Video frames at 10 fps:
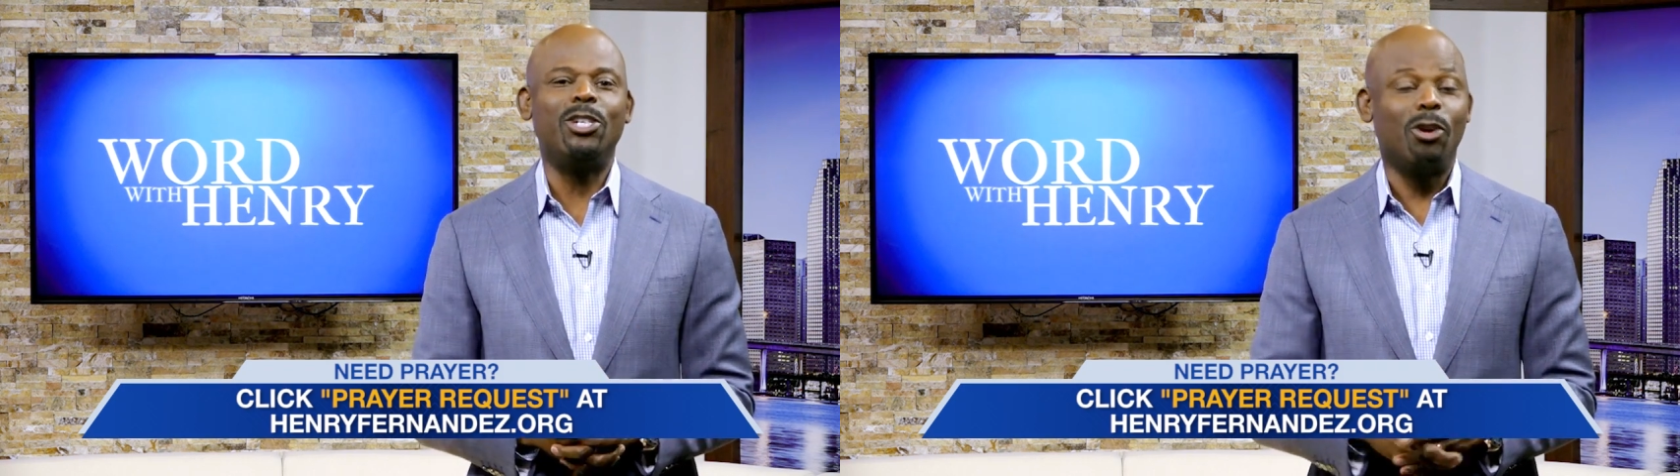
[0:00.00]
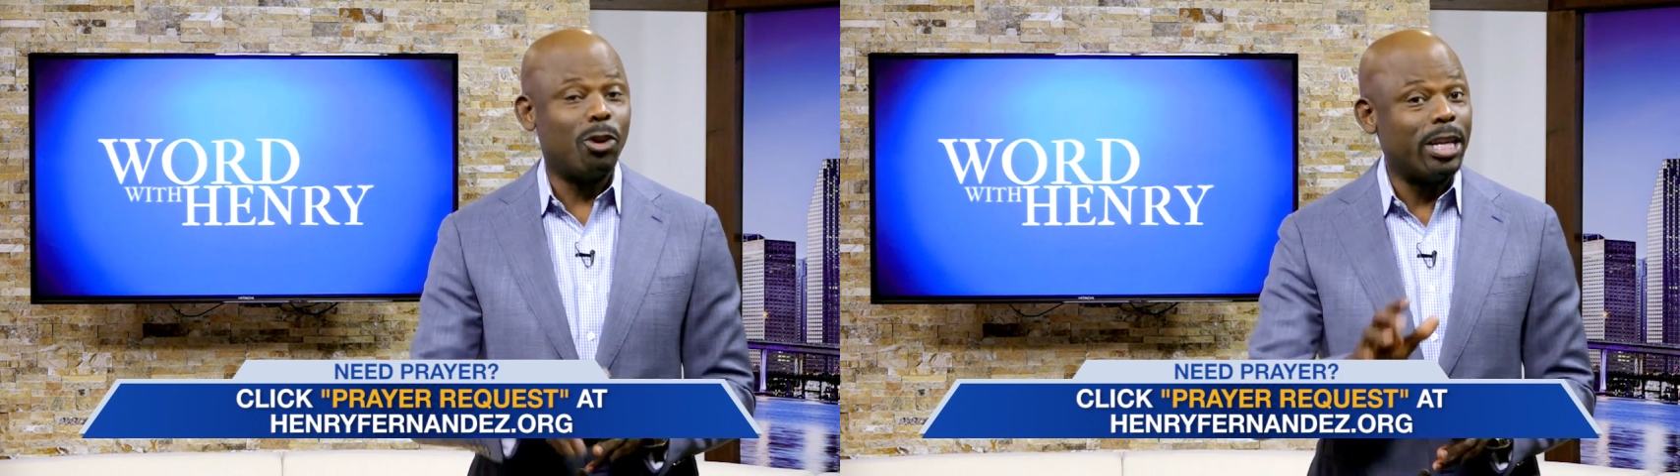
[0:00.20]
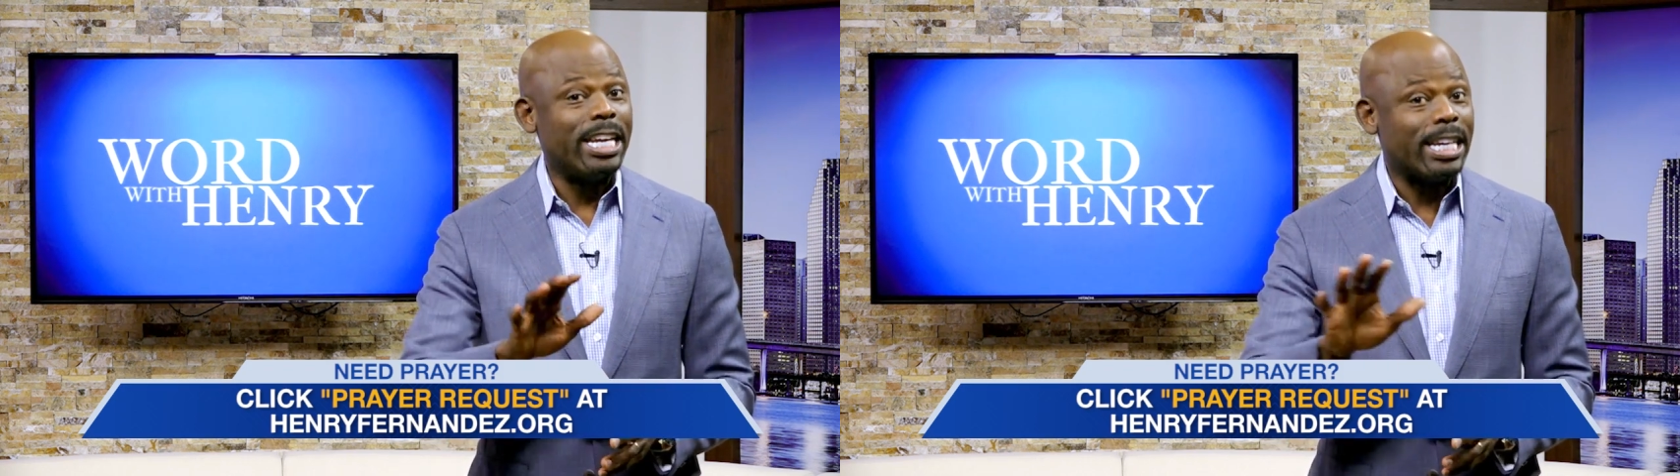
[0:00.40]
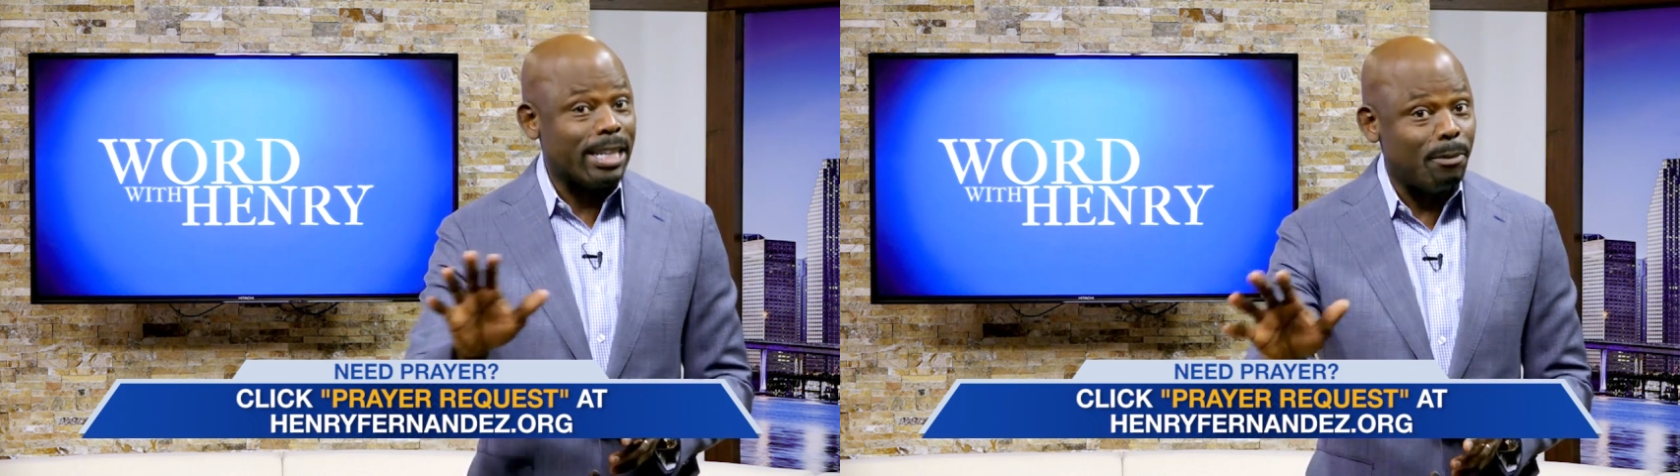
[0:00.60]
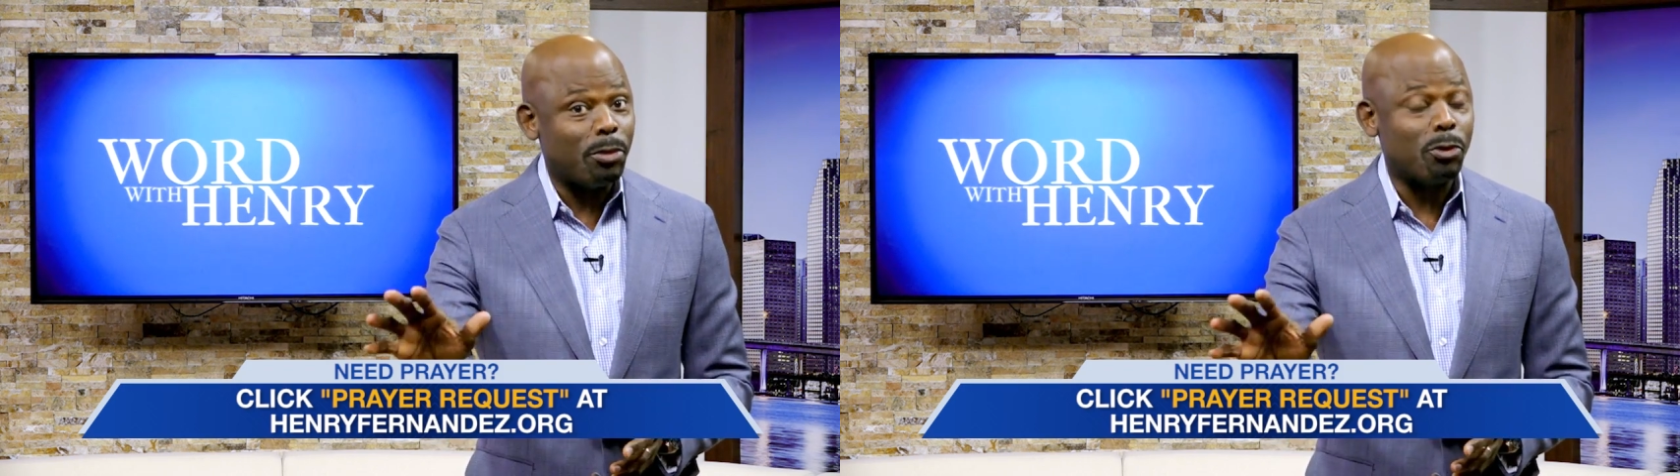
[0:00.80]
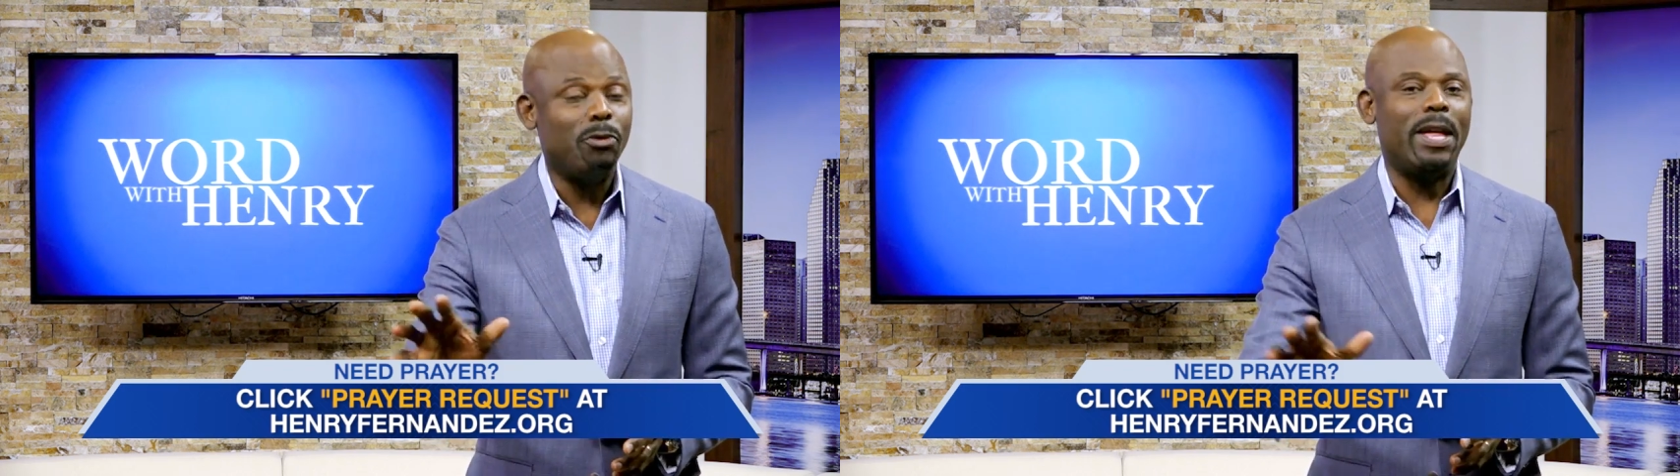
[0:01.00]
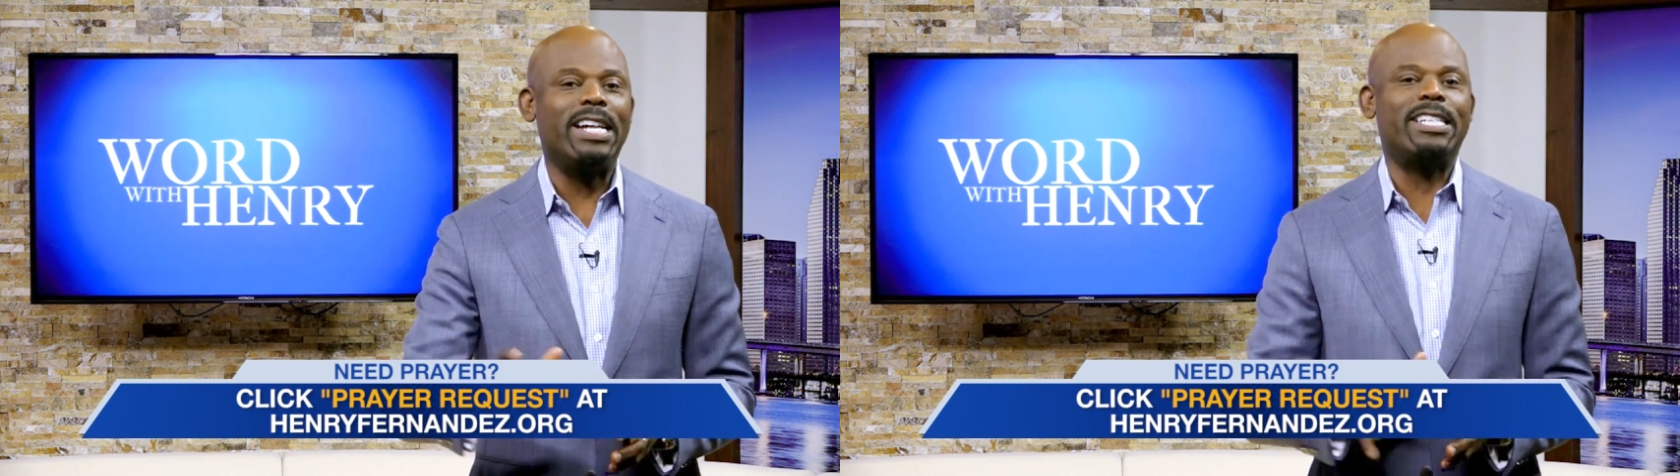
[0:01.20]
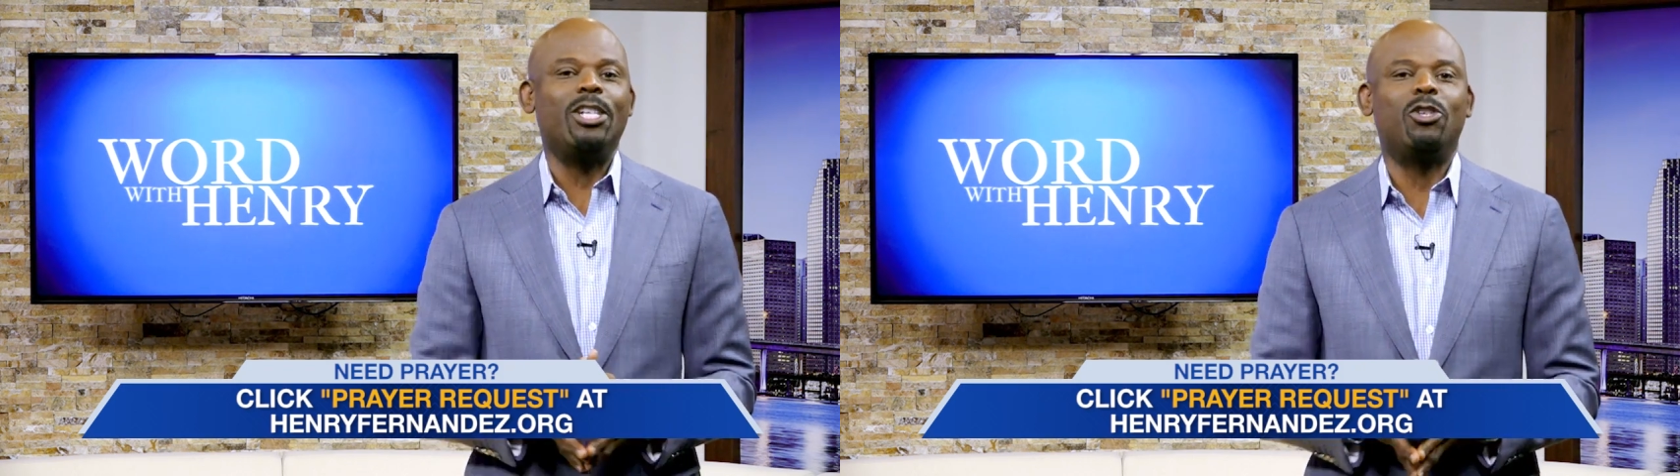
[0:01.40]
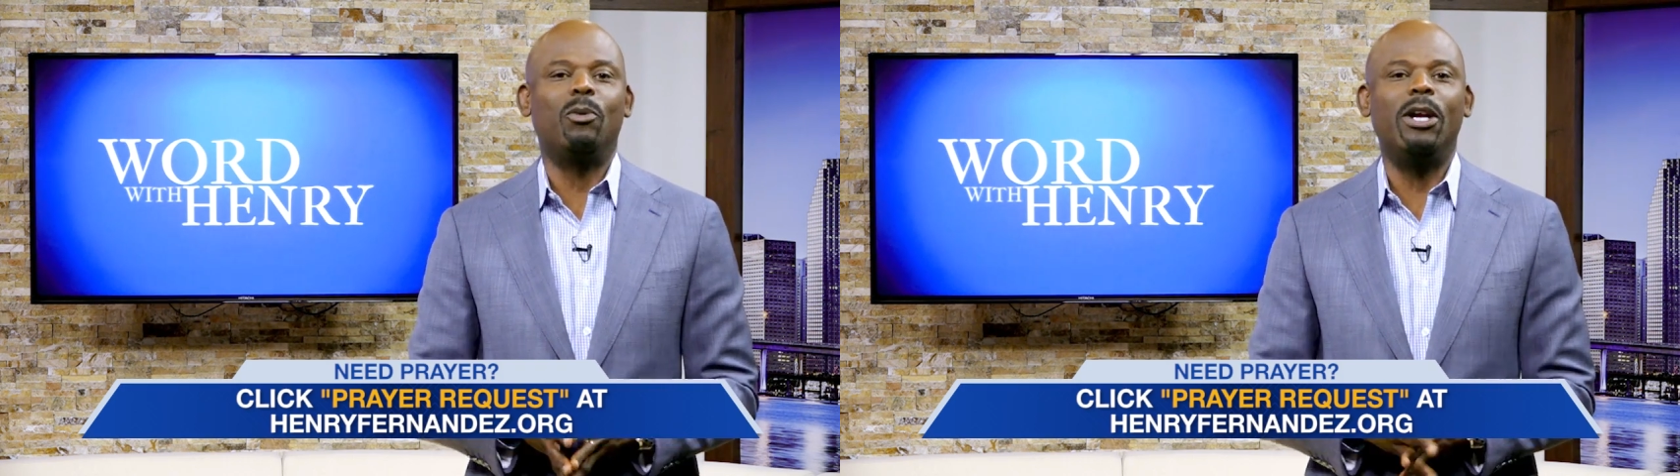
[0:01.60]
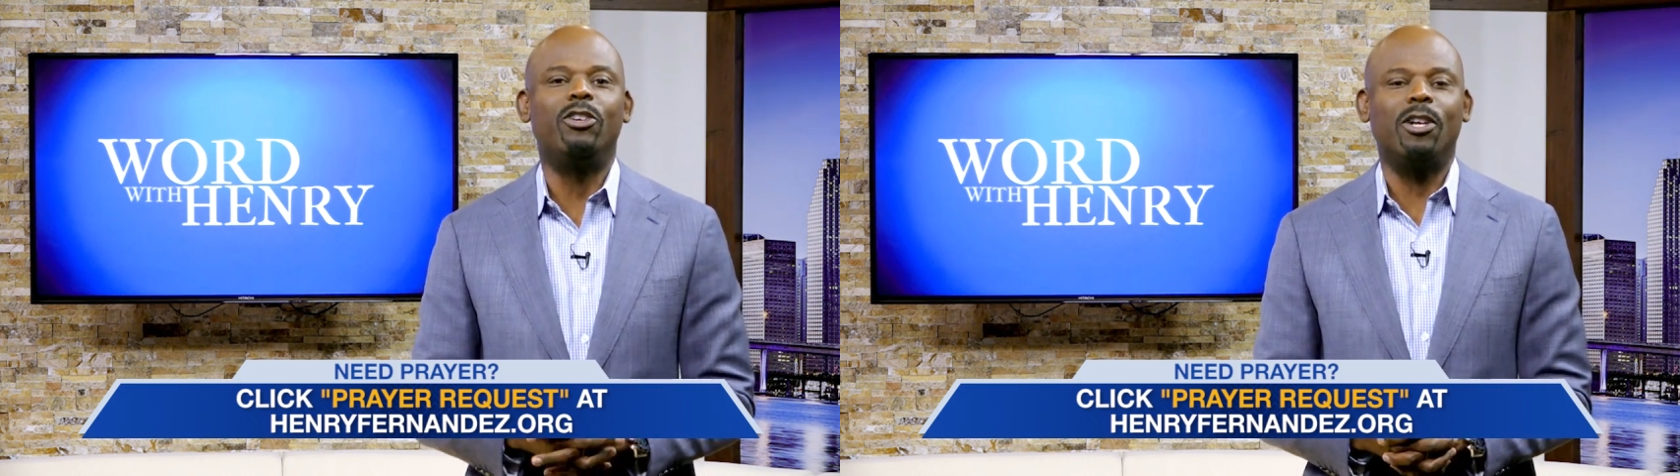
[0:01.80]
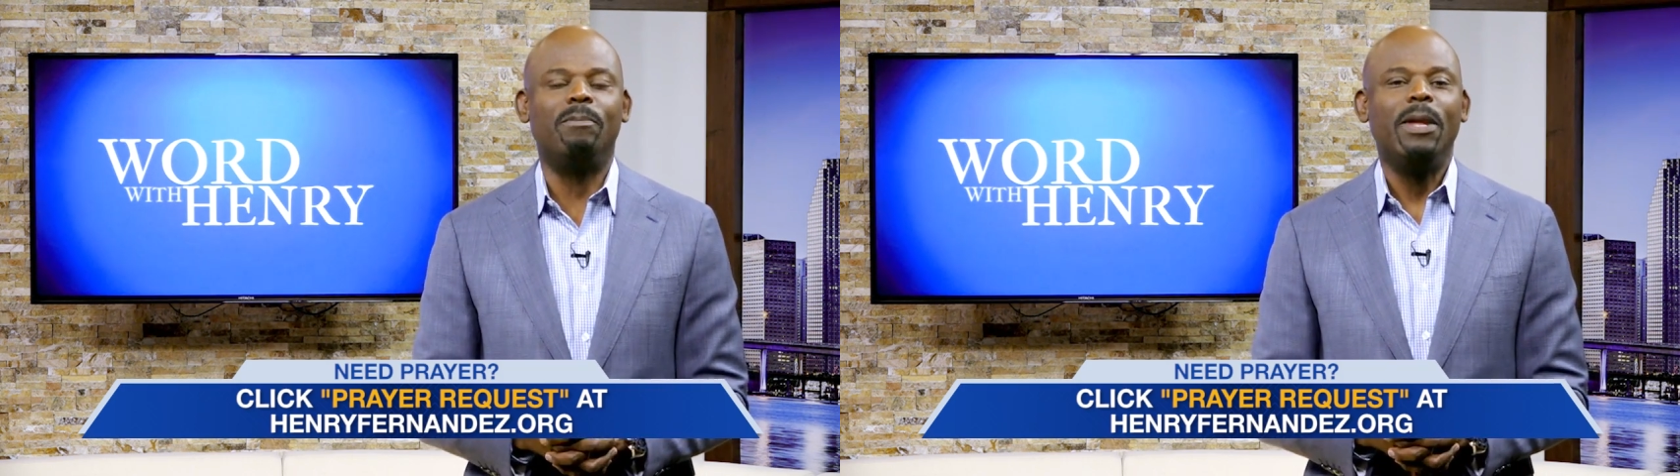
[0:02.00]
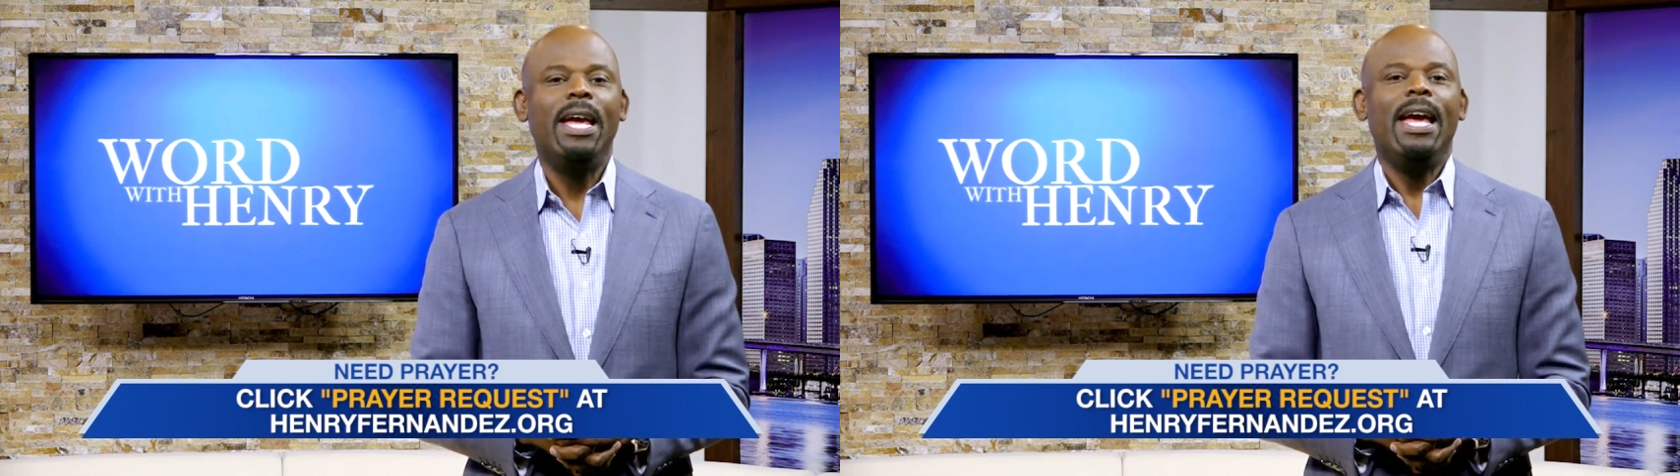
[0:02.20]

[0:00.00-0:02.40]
You're going to get them through that situation.